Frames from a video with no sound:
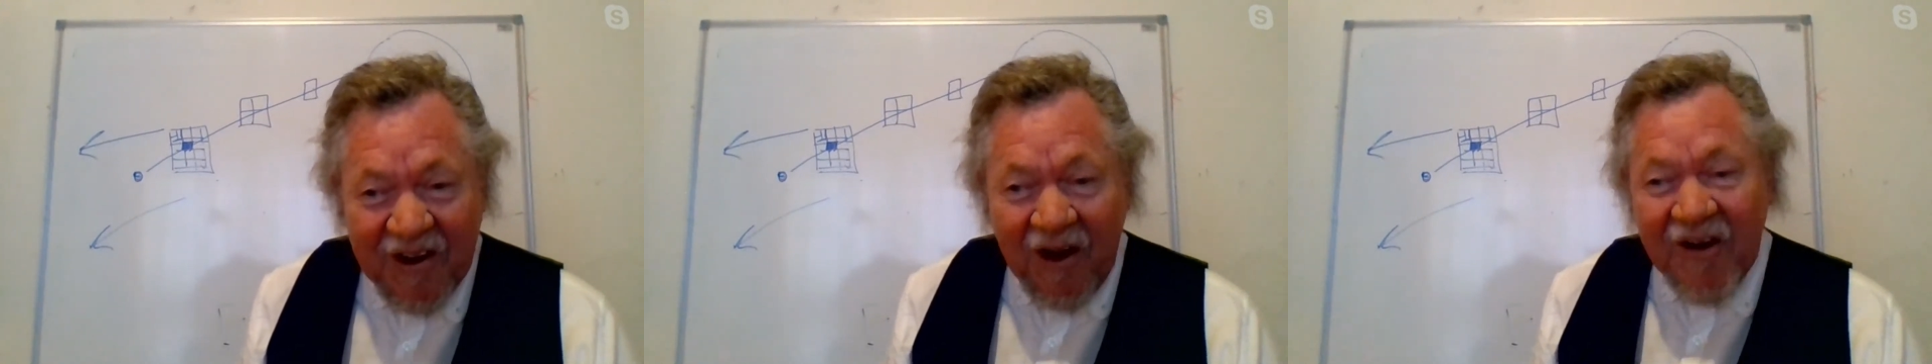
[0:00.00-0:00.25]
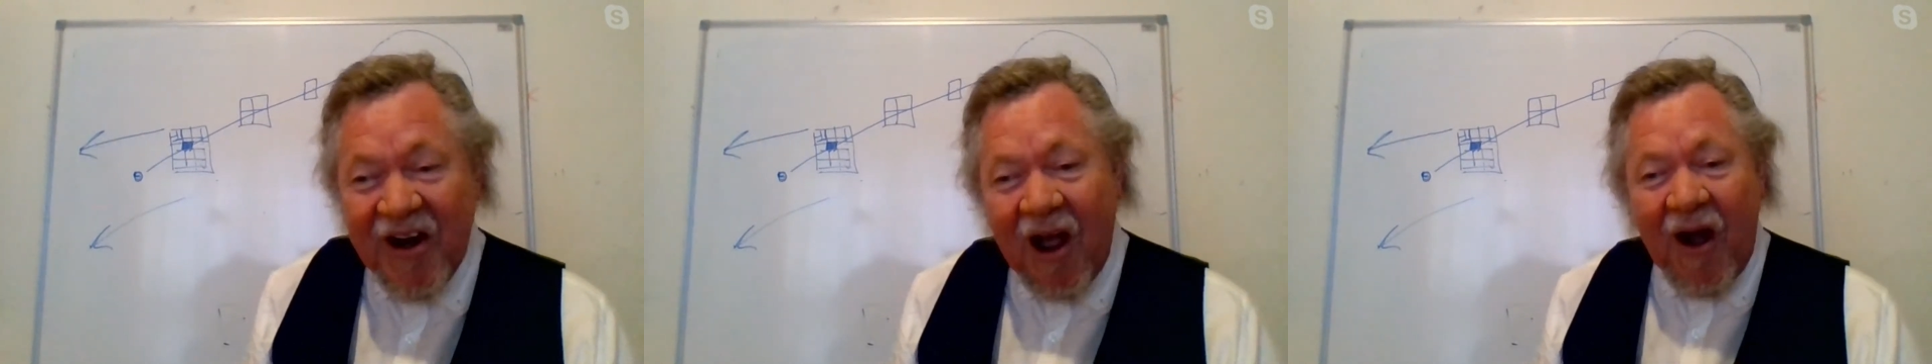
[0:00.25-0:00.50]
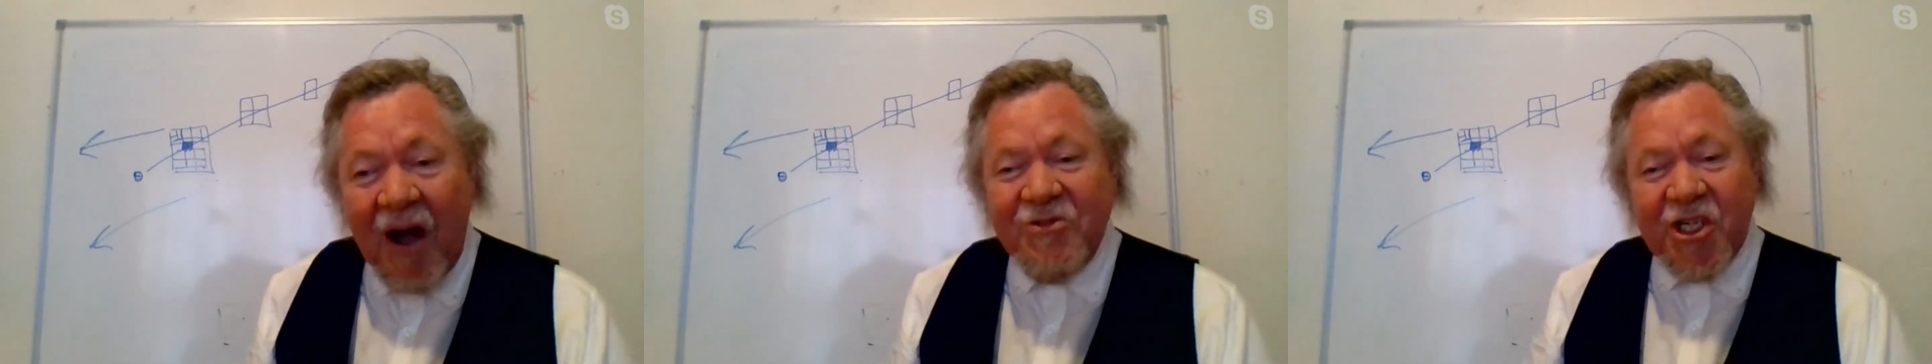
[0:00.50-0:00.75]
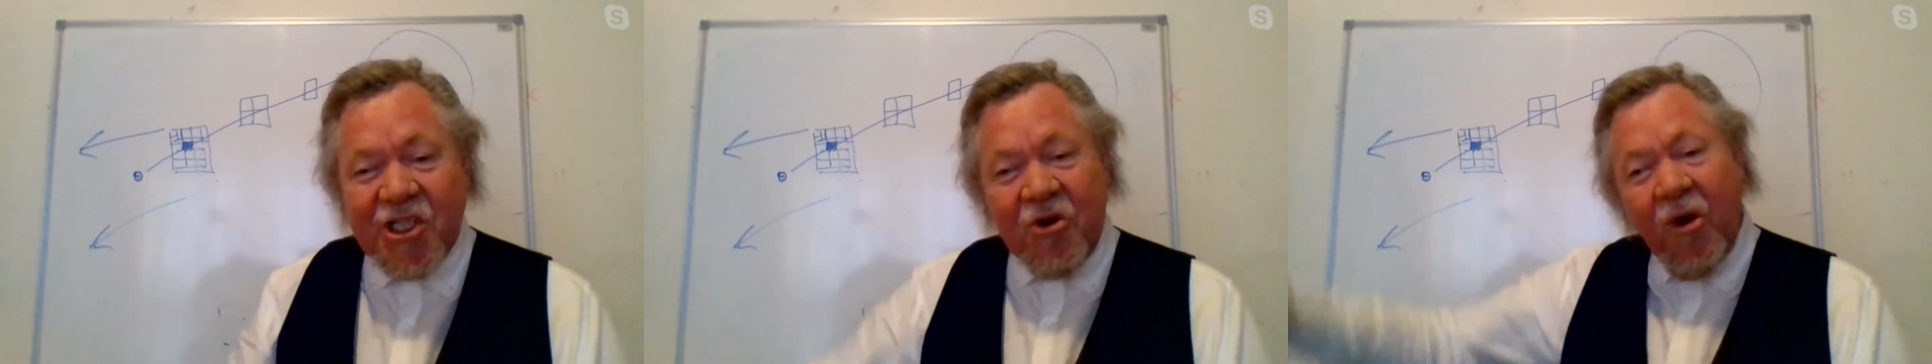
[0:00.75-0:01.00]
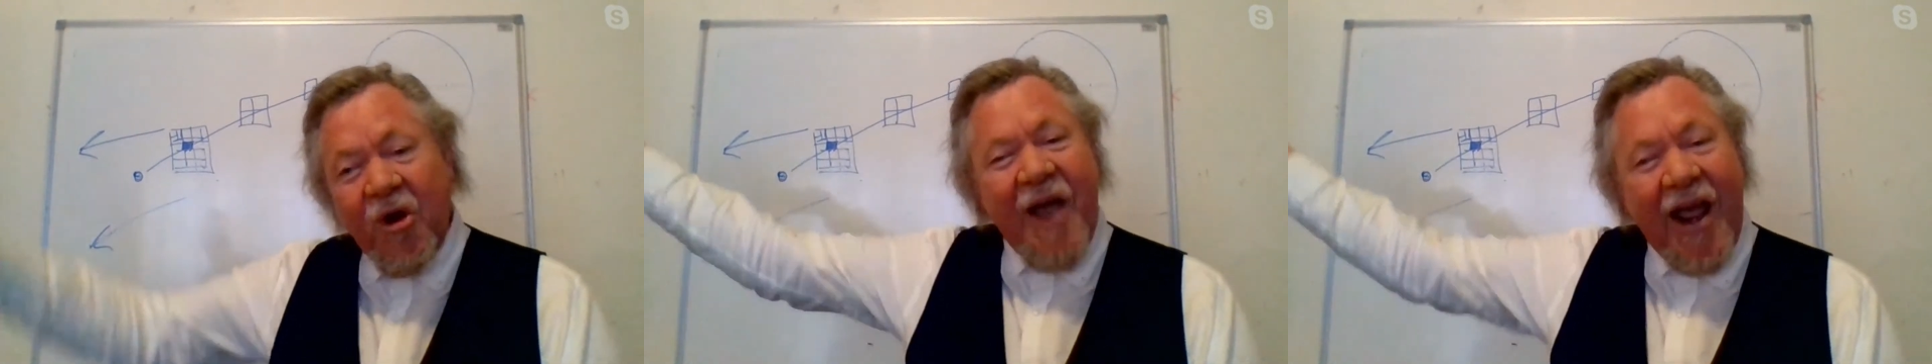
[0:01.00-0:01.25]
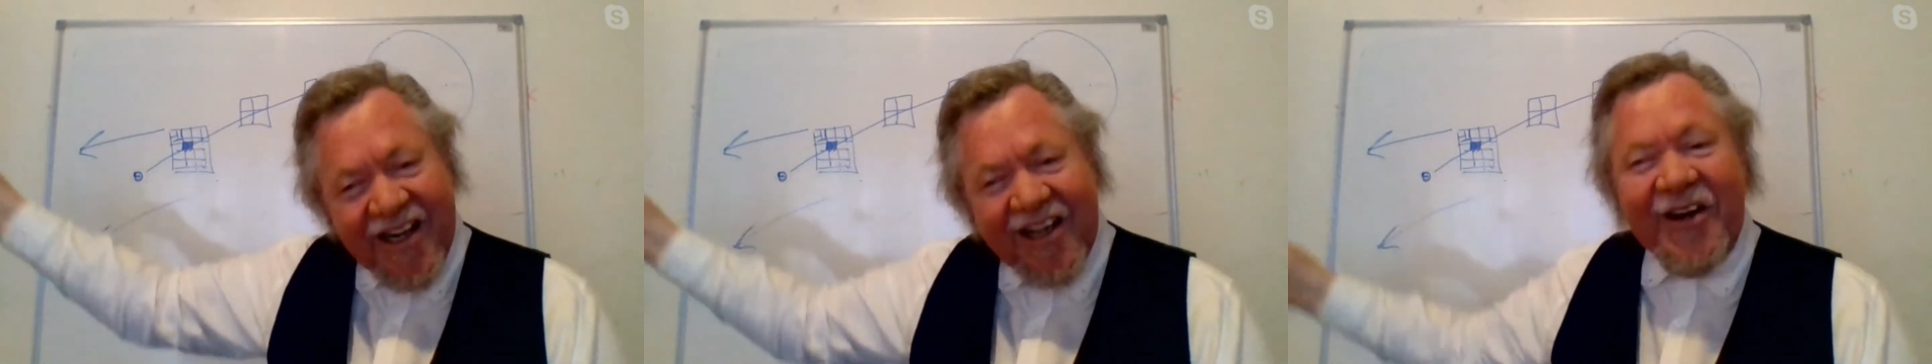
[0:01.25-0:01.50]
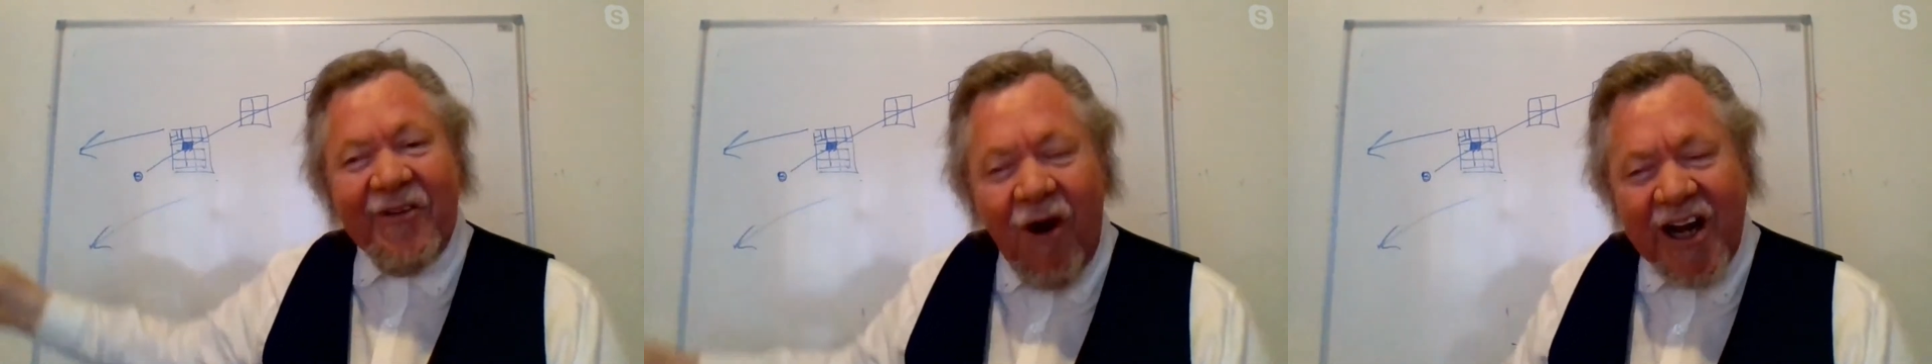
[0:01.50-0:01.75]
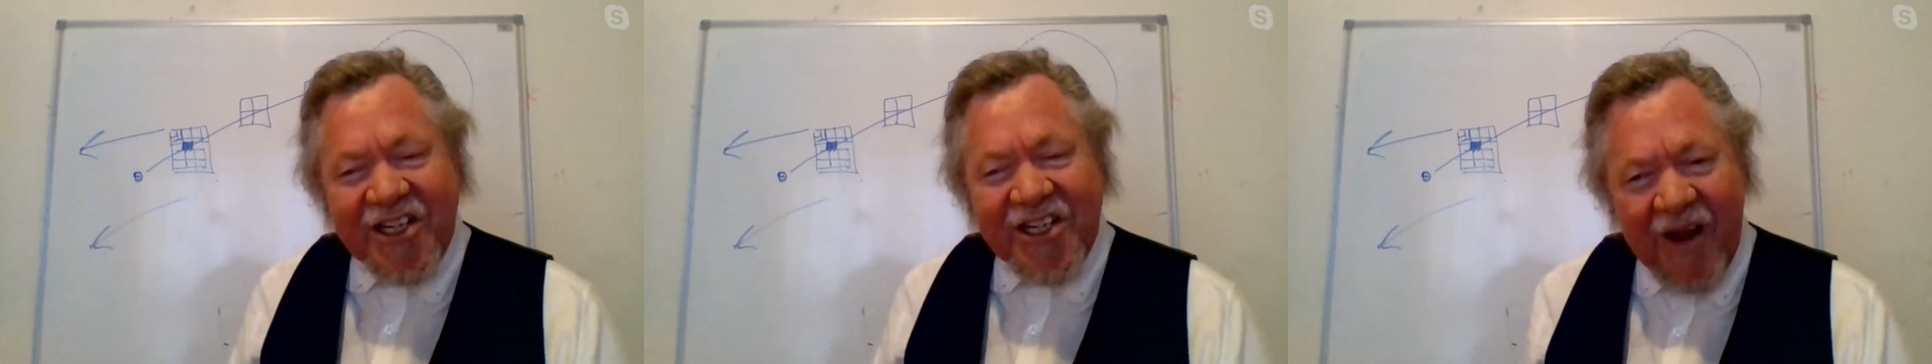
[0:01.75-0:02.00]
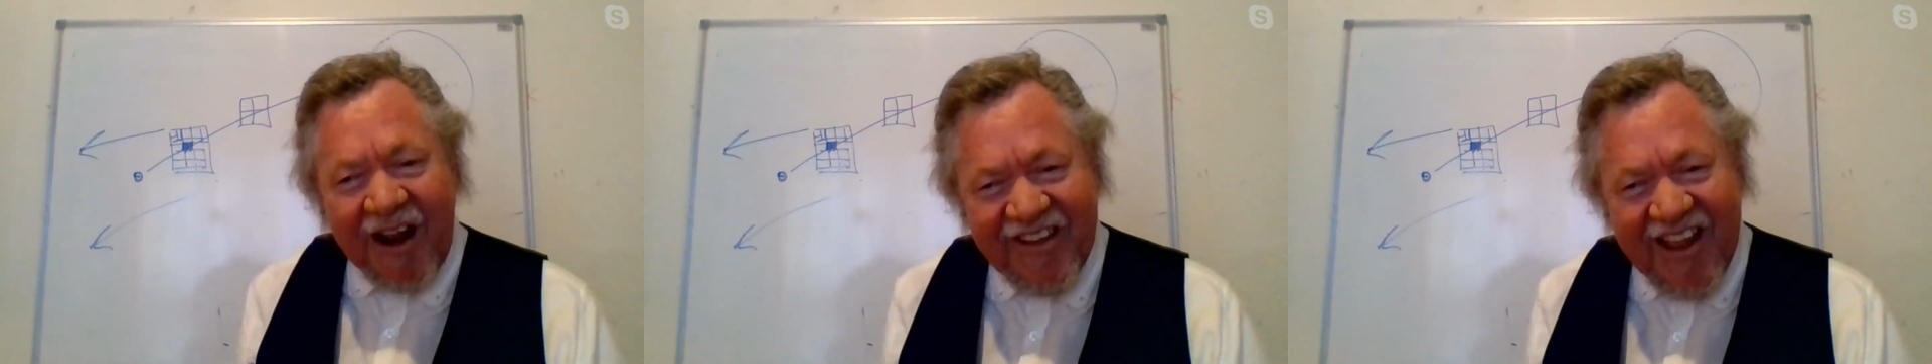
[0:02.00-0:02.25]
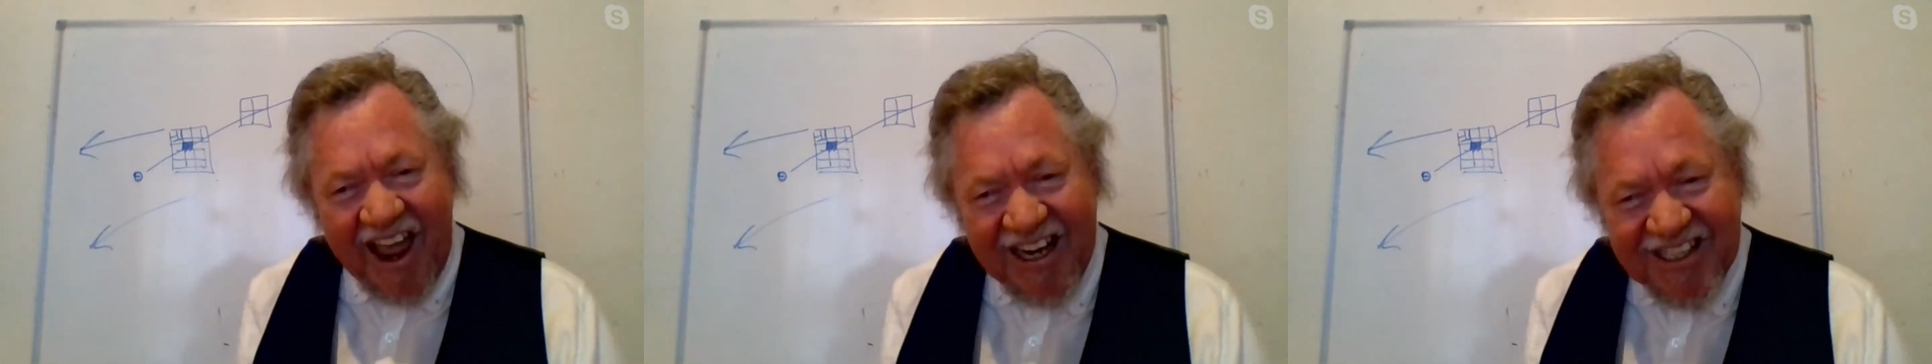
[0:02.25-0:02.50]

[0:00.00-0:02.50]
Oh no, I'm just automatically right about that.